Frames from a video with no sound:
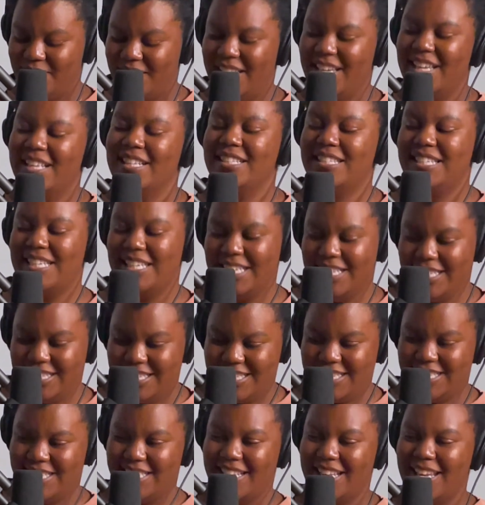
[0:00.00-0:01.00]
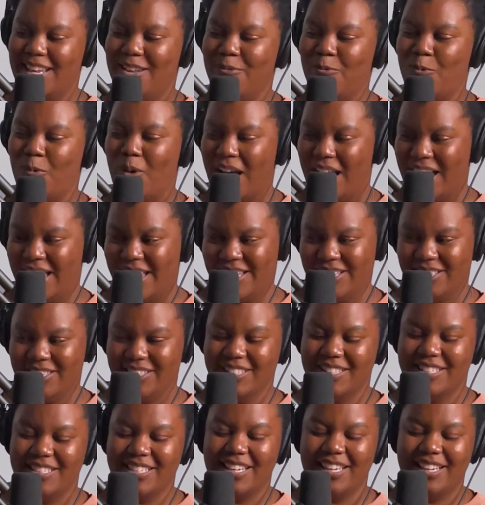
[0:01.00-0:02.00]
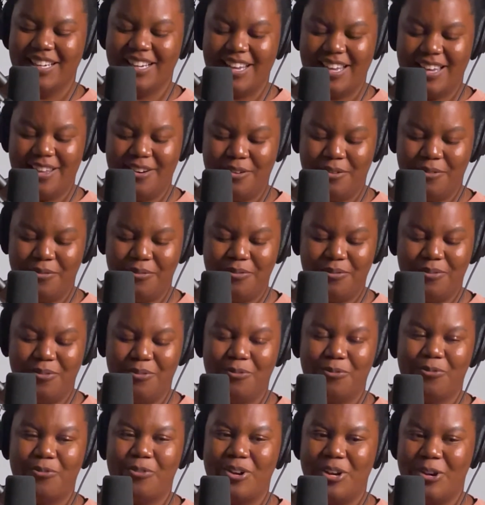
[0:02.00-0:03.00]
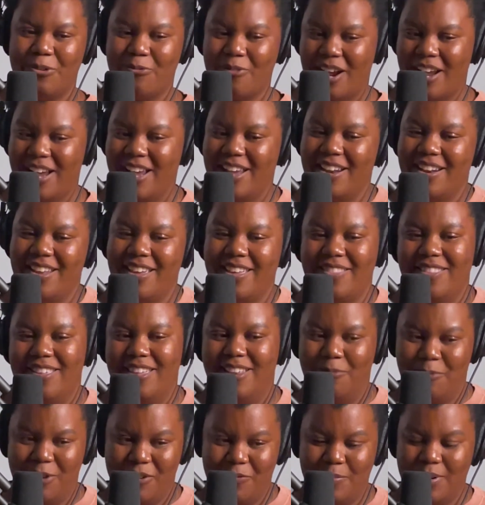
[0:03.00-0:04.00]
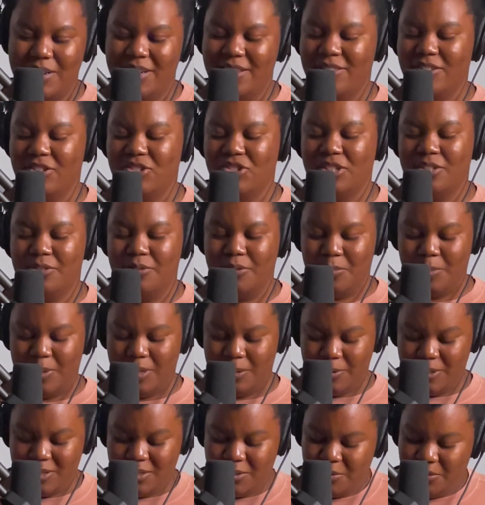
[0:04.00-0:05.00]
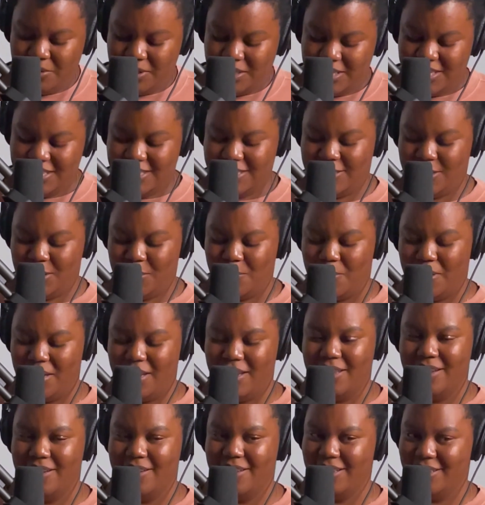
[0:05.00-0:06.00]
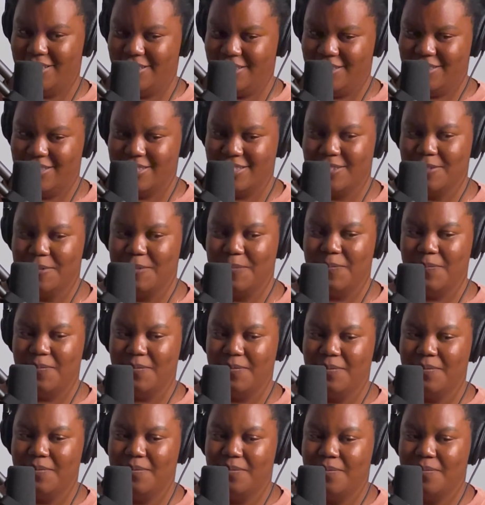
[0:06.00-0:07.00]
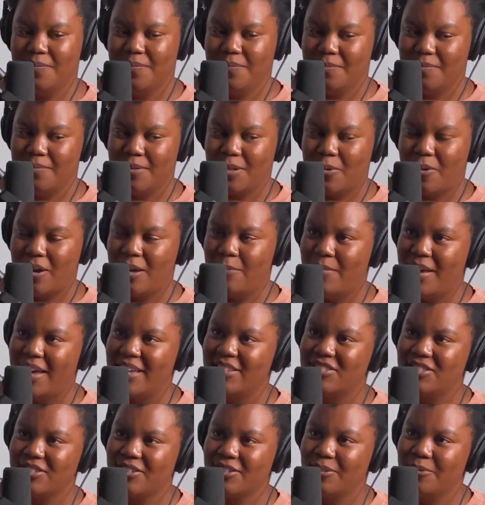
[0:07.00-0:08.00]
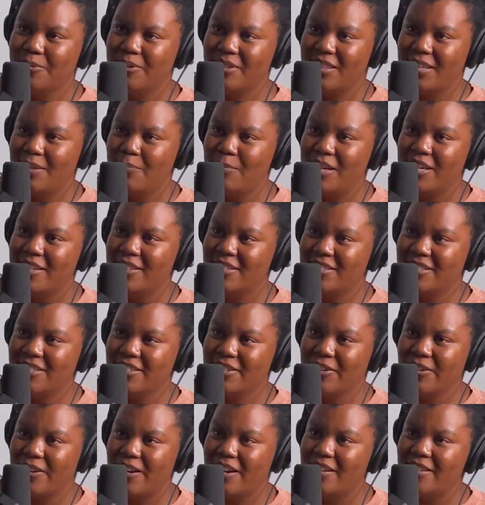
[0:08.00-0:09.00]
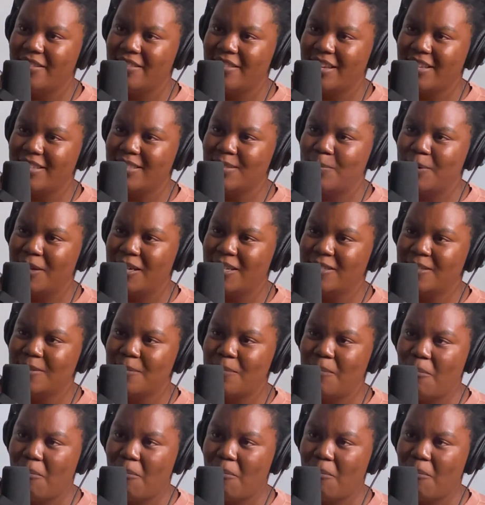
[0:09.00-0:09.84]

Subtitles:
intense and wild and kind of free reign. And then we've been in the general public school system, and it is quite magical what they managed to create in that space.